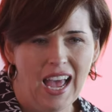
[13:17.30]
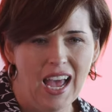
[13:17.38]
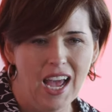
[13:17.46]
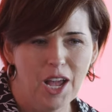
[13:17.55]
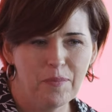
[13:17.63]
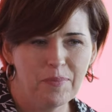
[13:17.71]

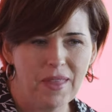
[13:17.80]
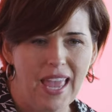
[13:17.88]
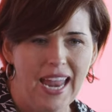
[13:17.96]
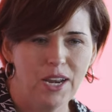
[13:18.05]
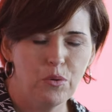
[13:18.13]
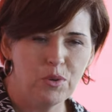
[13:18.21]
Um,
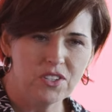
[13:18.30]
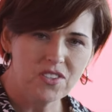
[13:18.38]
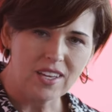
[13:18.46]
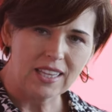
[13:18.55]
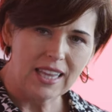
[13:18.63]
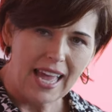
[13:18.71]
and it was
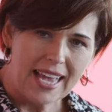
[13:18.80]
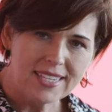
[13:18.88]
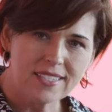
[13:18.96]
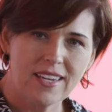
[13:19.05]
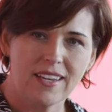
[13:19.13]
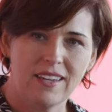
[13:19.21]
the
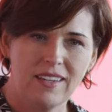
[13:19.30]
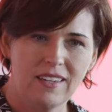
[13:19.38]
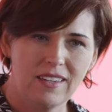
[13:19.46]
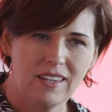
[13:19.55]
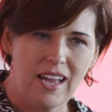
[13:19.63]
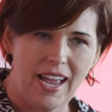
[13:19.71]
classic
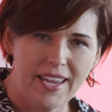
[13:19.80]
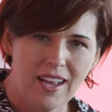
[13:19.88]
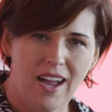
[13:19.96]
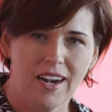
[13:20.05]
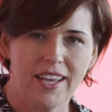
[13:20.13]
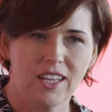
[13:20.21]

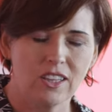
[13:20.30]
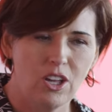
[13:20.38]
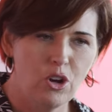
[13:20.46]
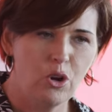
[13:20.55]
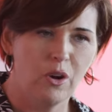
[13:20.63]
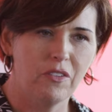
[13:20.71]
iconic
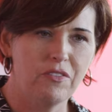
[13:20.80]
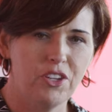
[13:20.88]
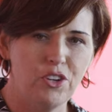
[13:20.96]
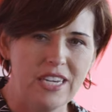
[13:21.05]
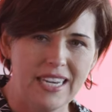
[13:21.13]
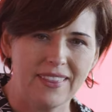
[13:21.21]
logo of
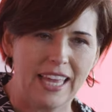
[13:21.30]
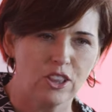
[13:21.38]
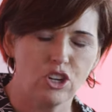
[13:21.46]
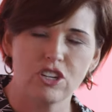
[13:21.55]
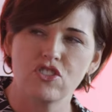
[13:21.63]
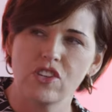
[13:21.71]
that
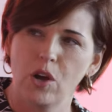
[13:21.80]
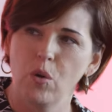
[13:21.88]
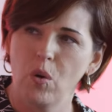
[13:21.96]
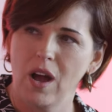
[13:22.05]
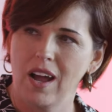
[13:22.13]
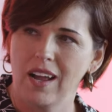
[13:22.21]
looked
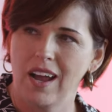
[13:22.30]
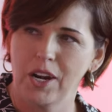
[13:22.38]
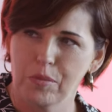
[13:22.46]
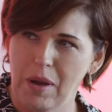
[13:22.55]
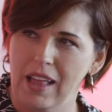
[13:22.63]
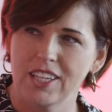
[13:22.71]
so
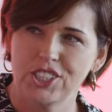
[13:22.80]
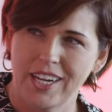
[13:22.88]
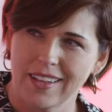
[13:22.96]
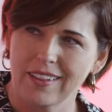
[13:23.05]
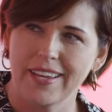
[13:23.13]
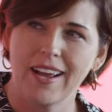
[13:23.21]

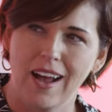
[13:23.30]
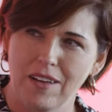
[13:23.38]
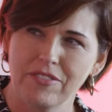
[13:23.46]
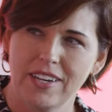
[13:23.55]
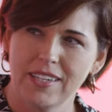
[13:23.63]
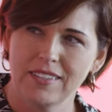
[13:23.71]
unapologetically
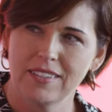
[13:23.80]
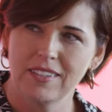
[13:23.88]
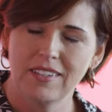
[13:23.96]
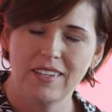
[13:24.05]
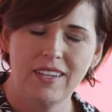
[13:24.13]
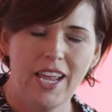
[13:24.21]
confident
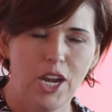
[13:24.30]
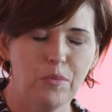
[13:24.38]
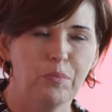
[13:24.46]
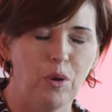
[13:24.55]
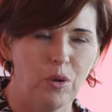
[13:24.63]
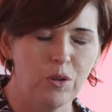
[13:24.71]
mm-hmm.
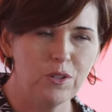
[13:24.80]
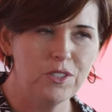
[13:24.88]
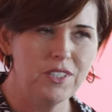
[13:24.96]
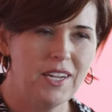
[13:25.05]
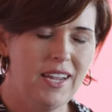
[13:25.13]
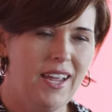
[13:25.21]
and bold.